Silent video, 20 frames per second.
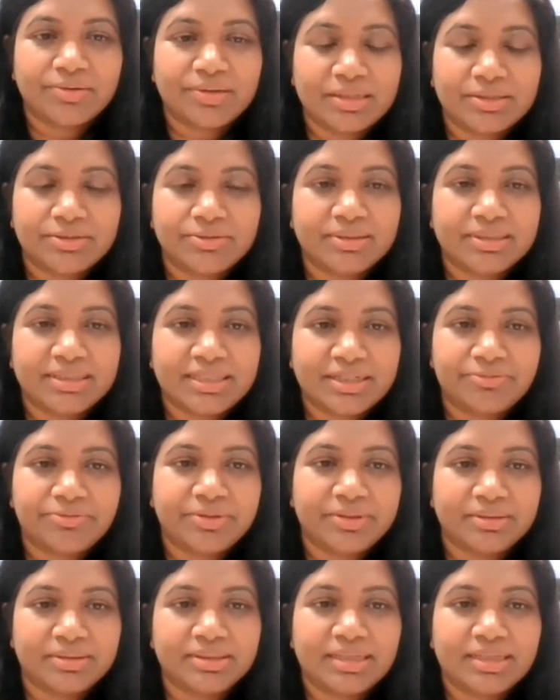going into a
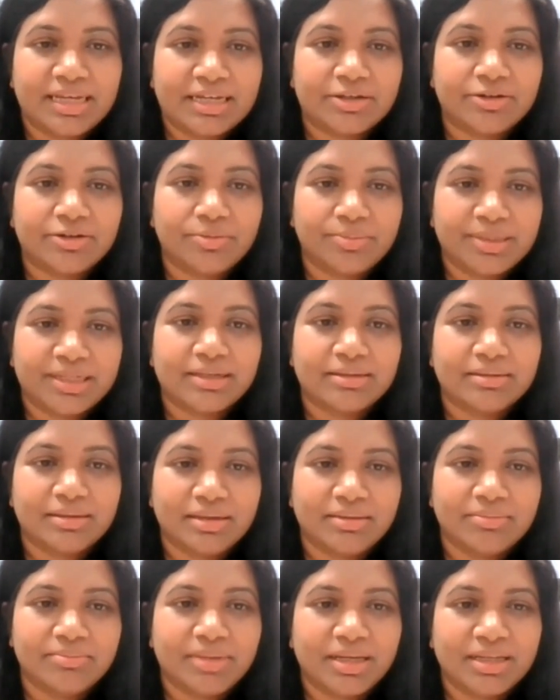different economic
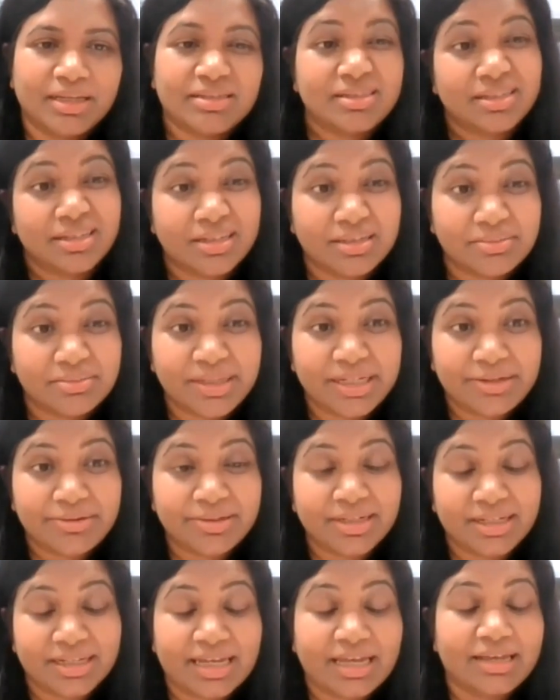uncertain
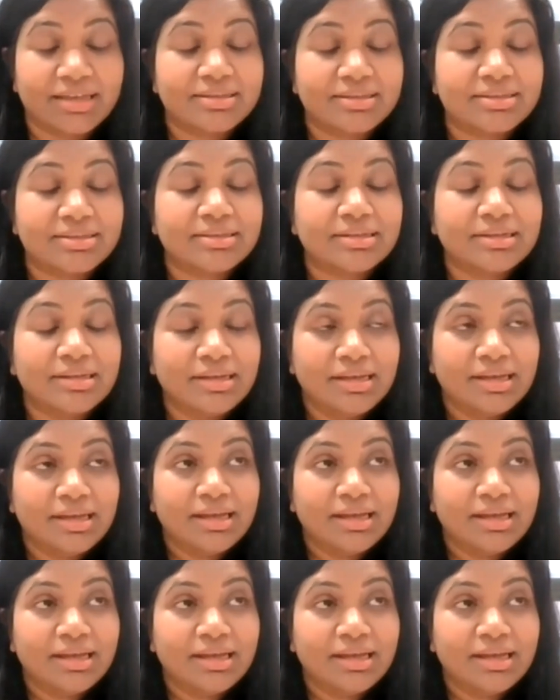period, I guess.